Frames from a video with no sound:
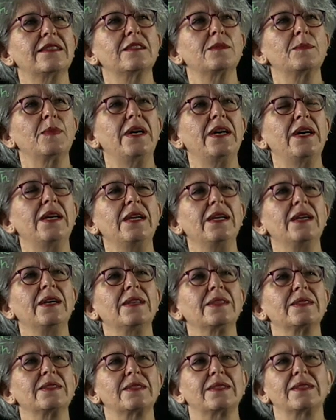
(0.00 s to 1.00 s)
is my
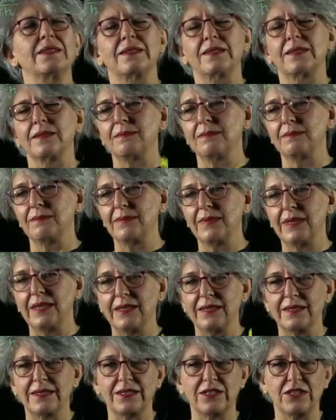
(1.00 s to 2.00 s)
system. It
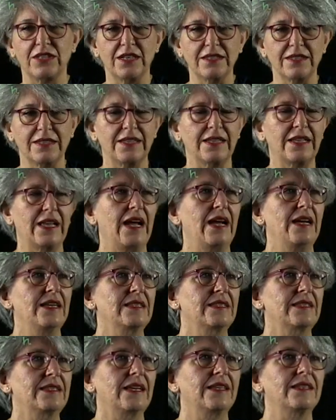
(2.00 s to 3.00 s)
is just the
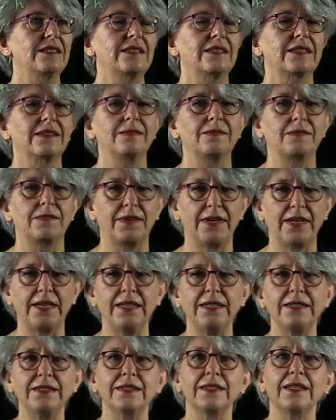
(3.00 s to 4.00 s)
gas that is
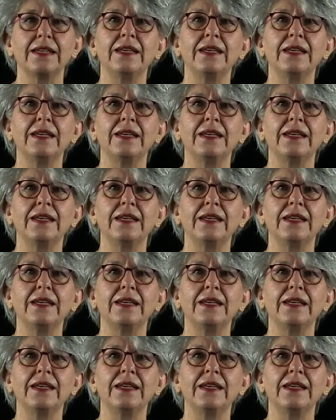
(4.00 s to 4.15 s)
confined